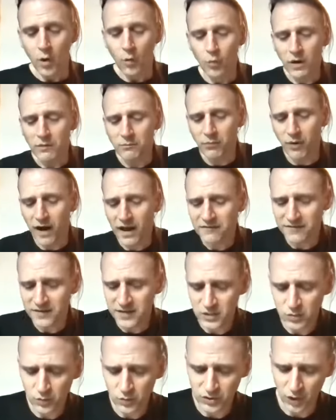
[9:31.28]
When
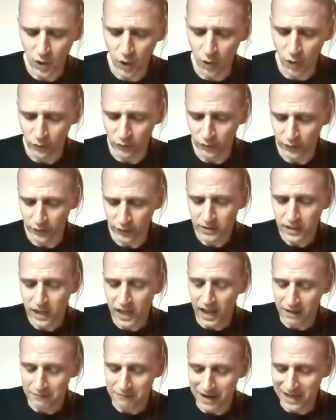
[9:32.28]
breakfast was over
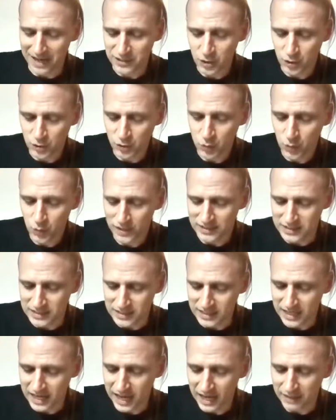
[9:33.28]
and Master
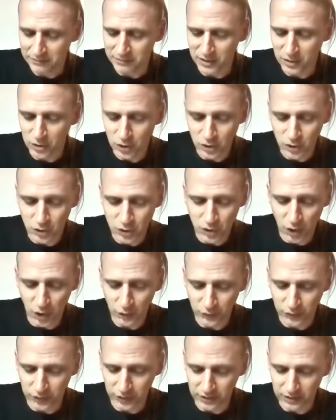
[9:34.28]
Twitty had been
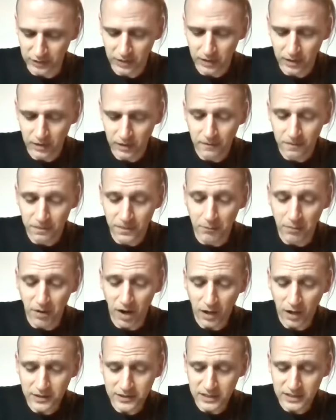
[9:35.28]
consulted, the
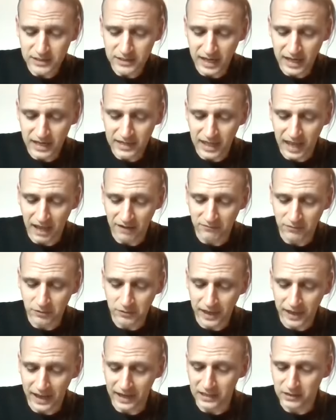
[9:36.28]
Boxing Day
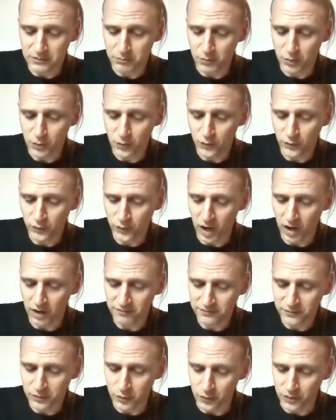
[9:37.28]
cavalcade moved
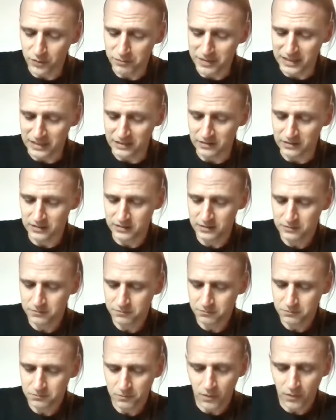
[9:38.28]
off to the meet.
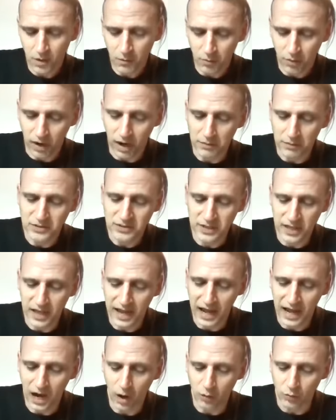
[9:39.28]
Perhaps the
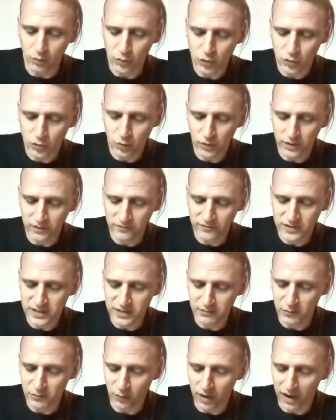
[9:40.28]
hounds would have
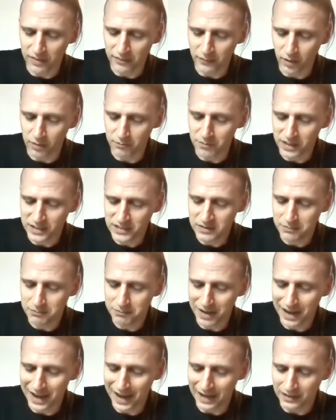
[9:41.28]
seemed rather a mixed
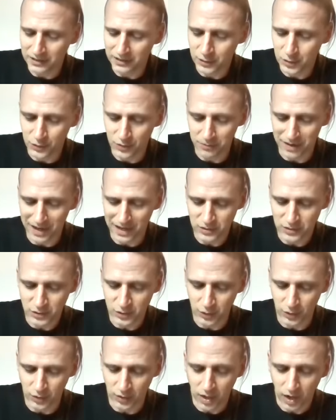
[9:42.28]
pack to the
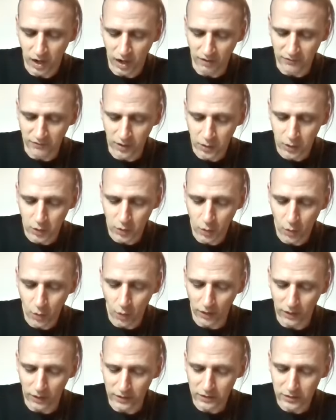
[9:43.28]
master of the
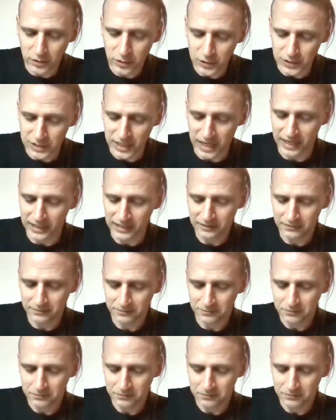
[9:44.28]
corn today.